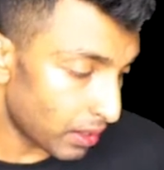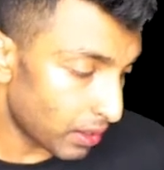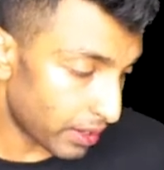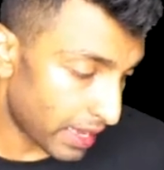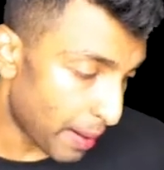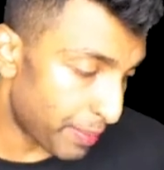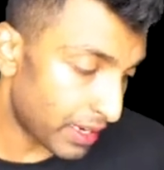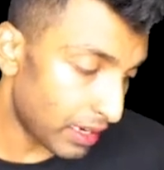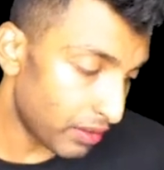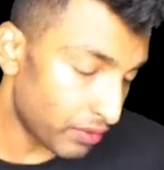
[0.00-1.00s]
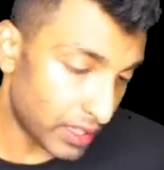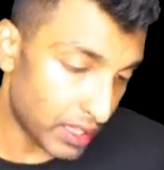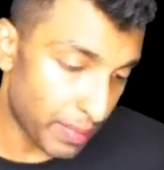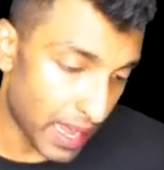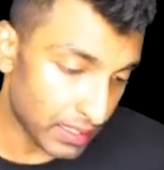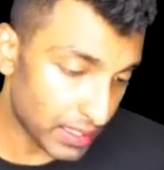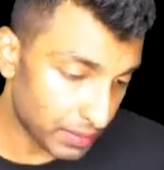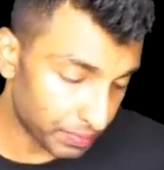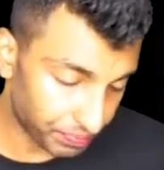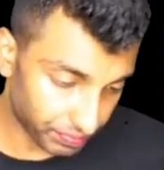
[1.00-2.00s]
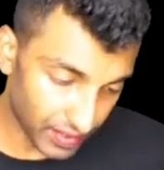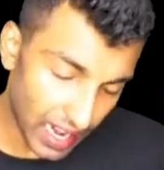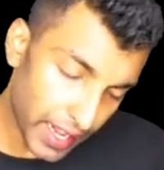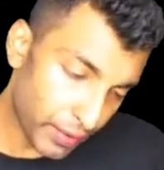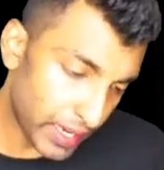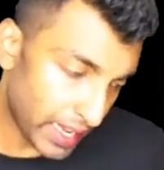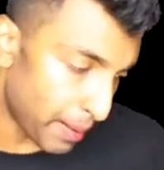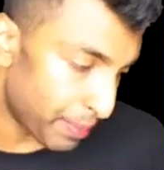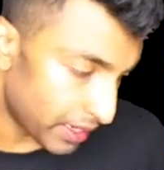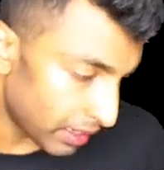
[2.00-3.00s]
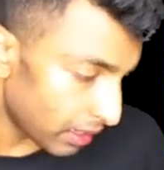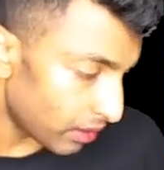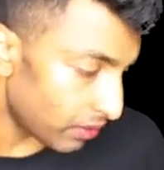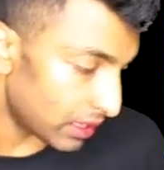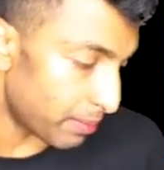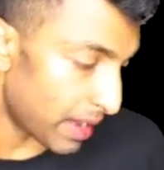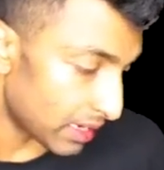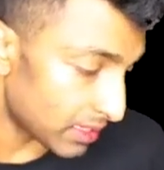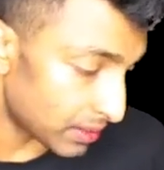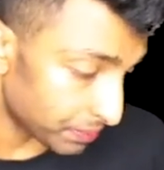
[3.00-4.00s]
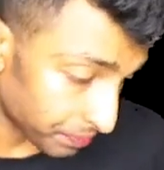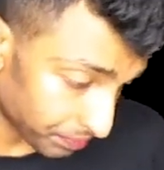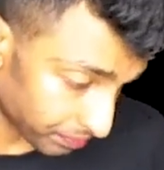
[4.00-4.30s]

or capital with the banks, adequate capital with the banks,